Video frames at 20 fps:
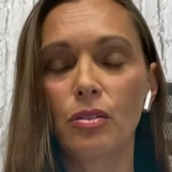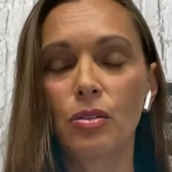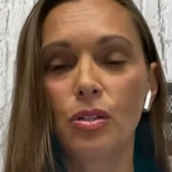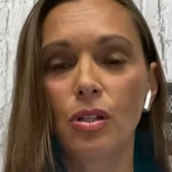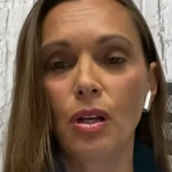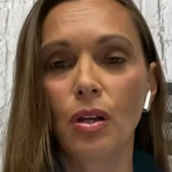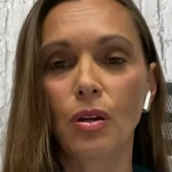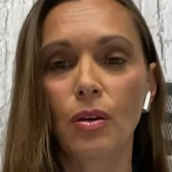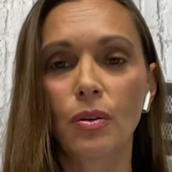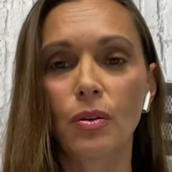
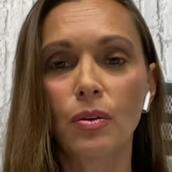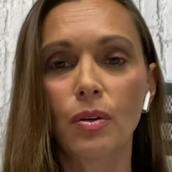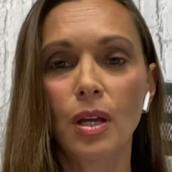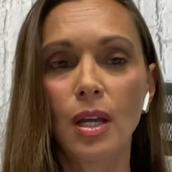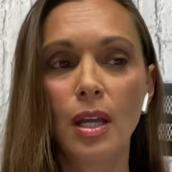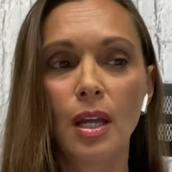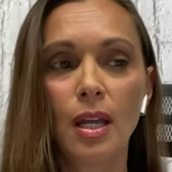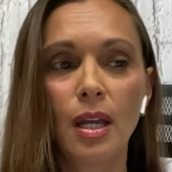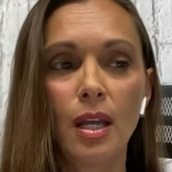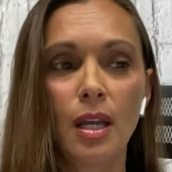So
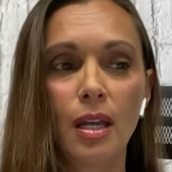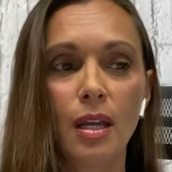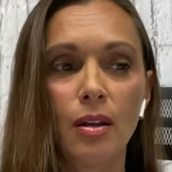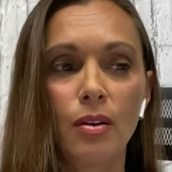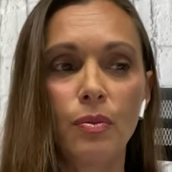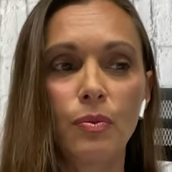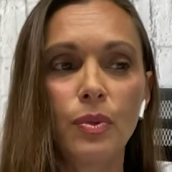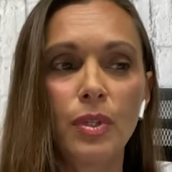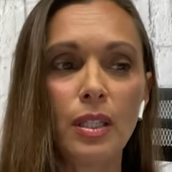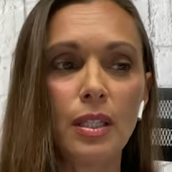
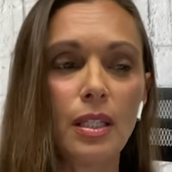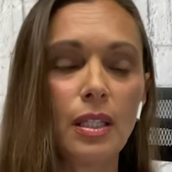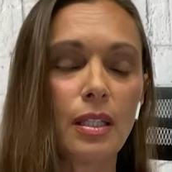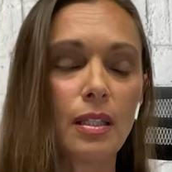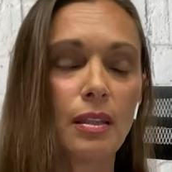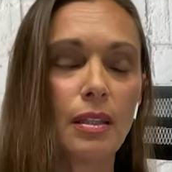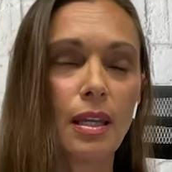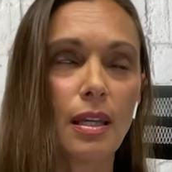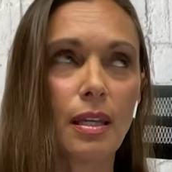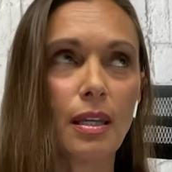really
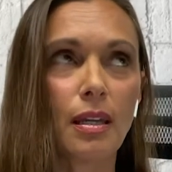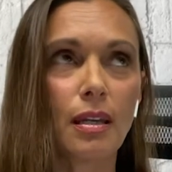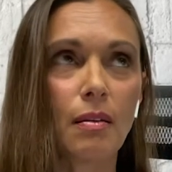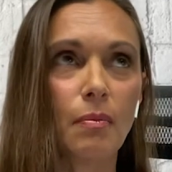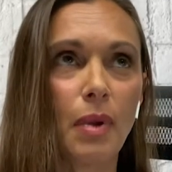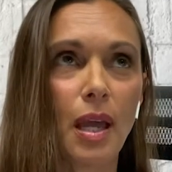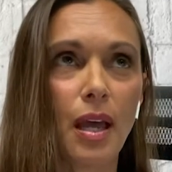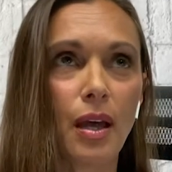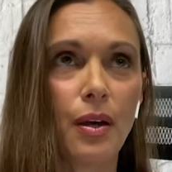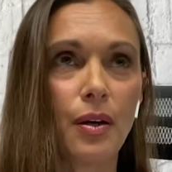thinking
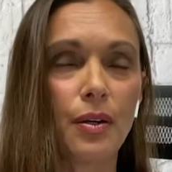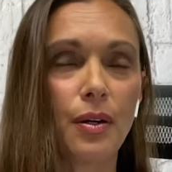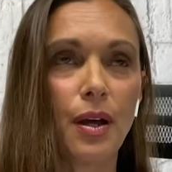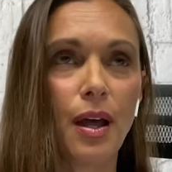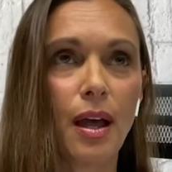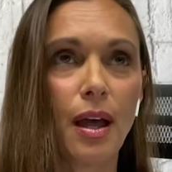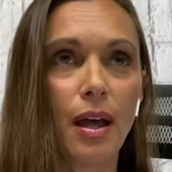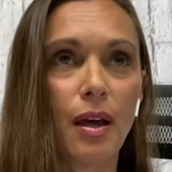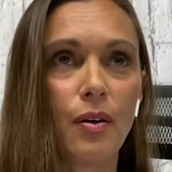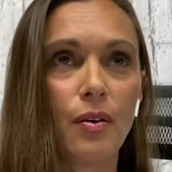about
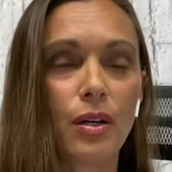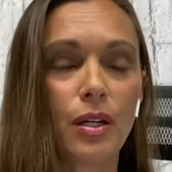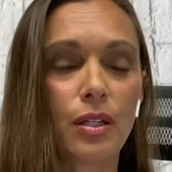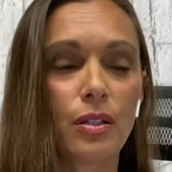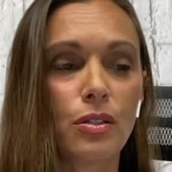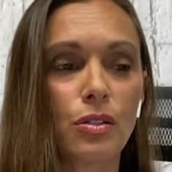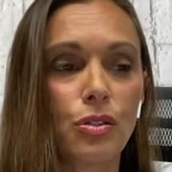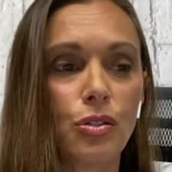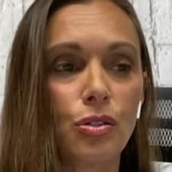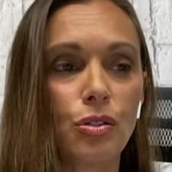how a
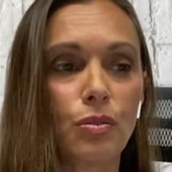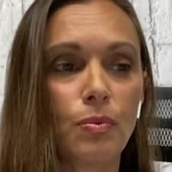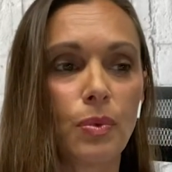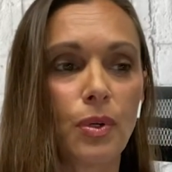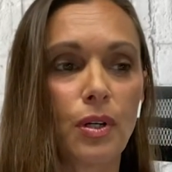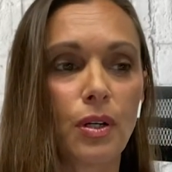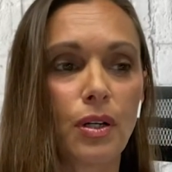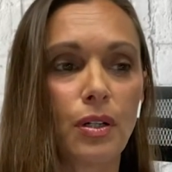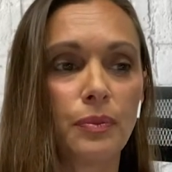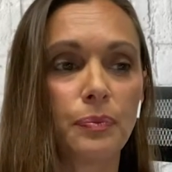
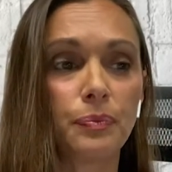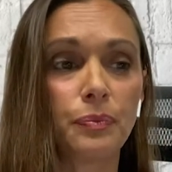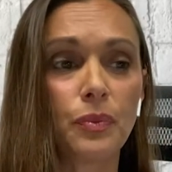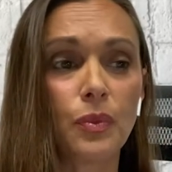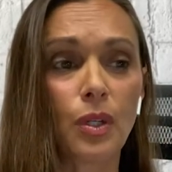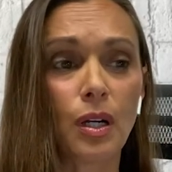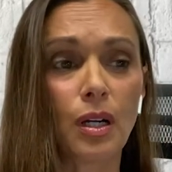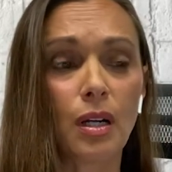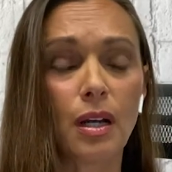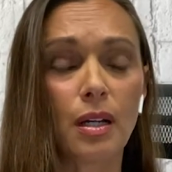consumer
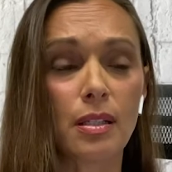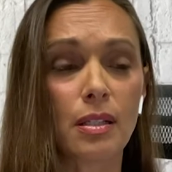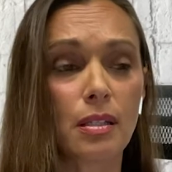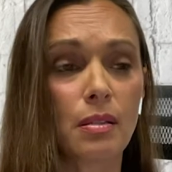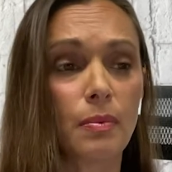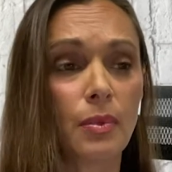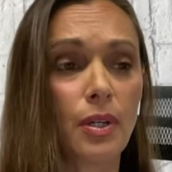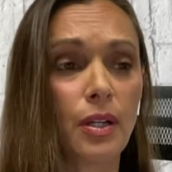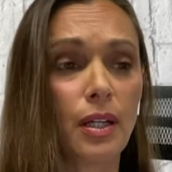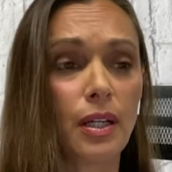or
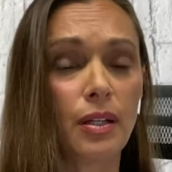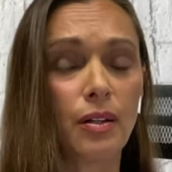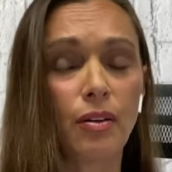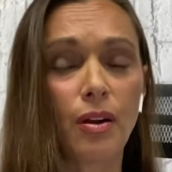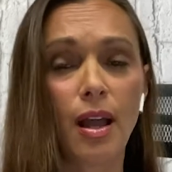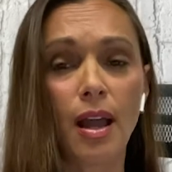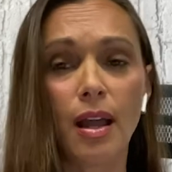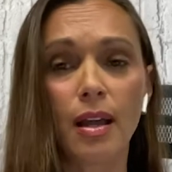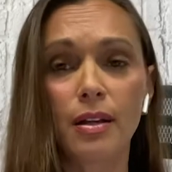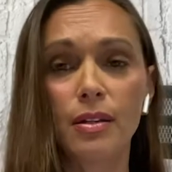customer
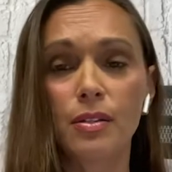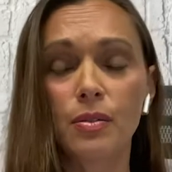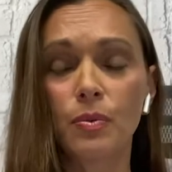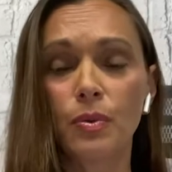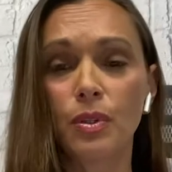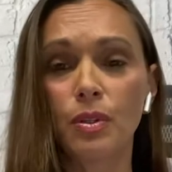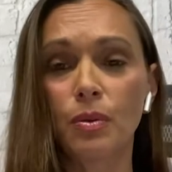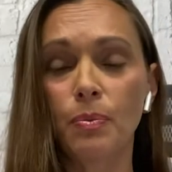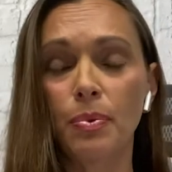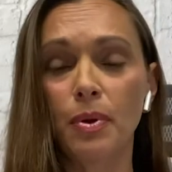interacts
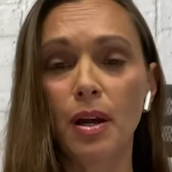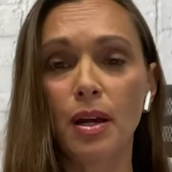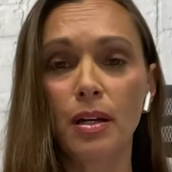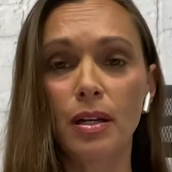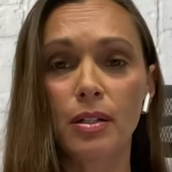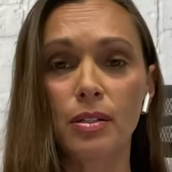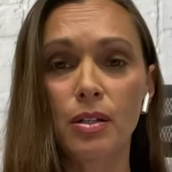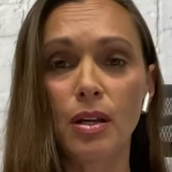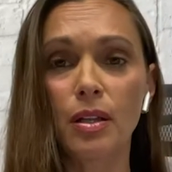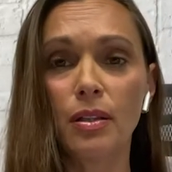with your
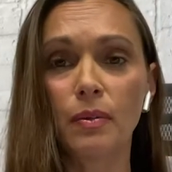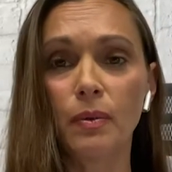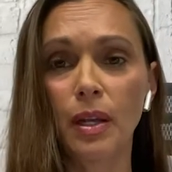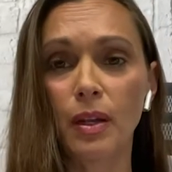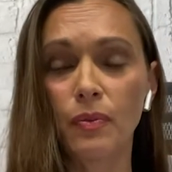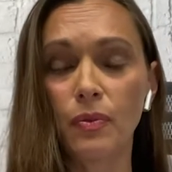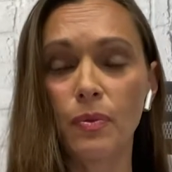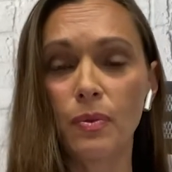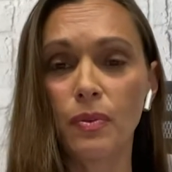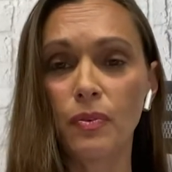products all the way
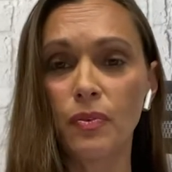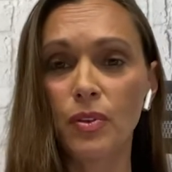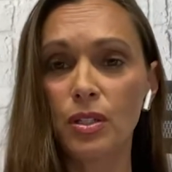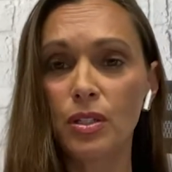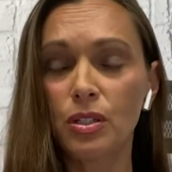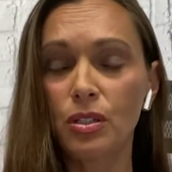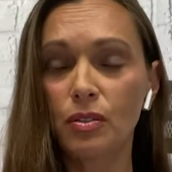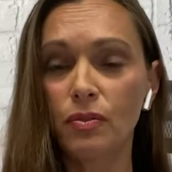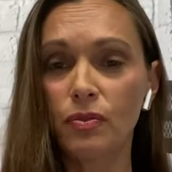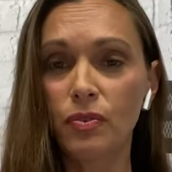from the
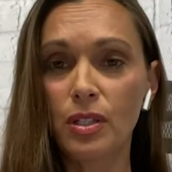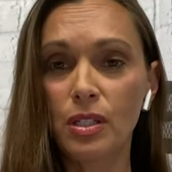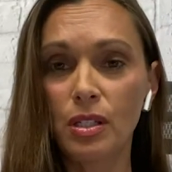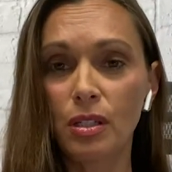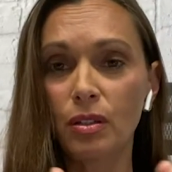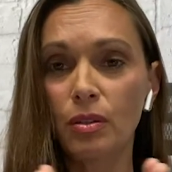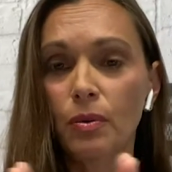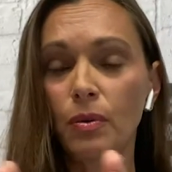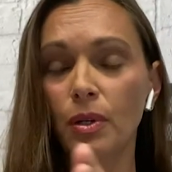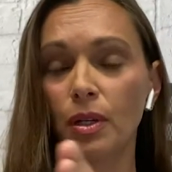
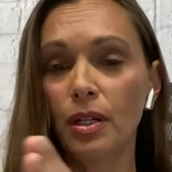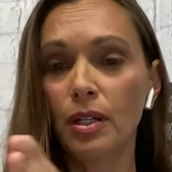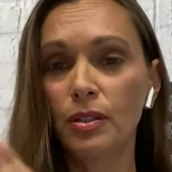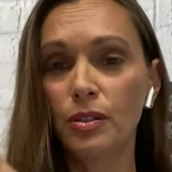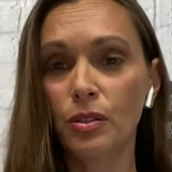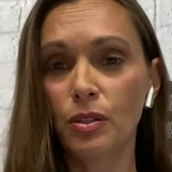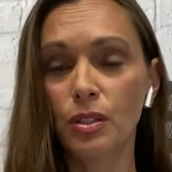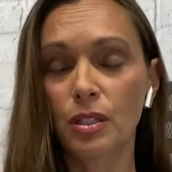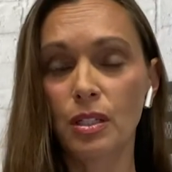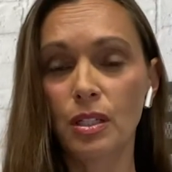physical world
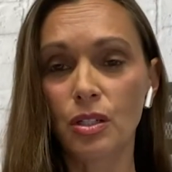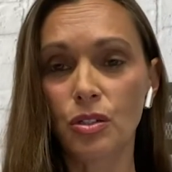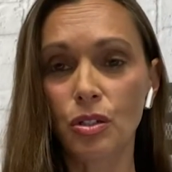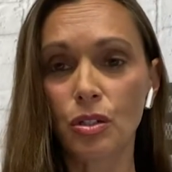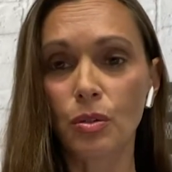to the digital